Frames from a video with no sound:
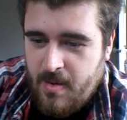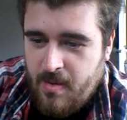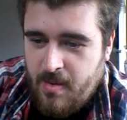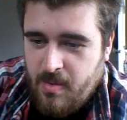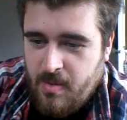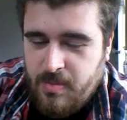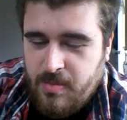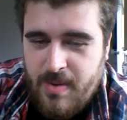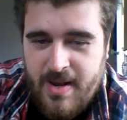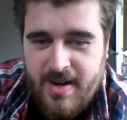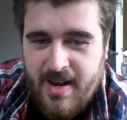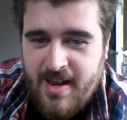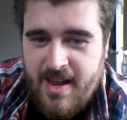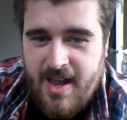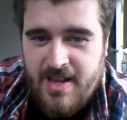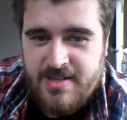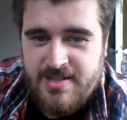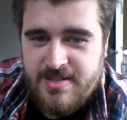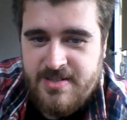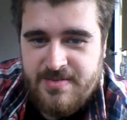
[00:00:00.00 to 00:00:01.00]
When I
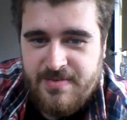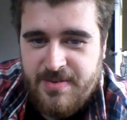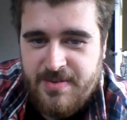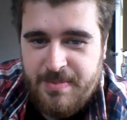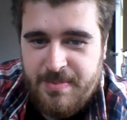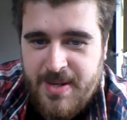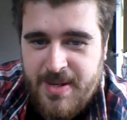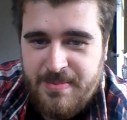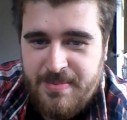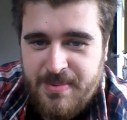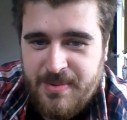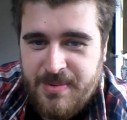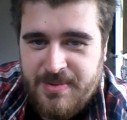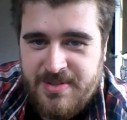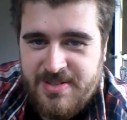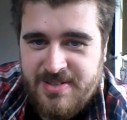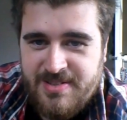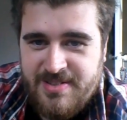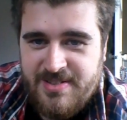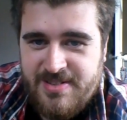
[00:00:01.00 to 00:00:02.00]
asked for people
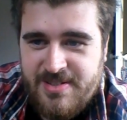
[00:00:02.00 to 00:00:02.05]
to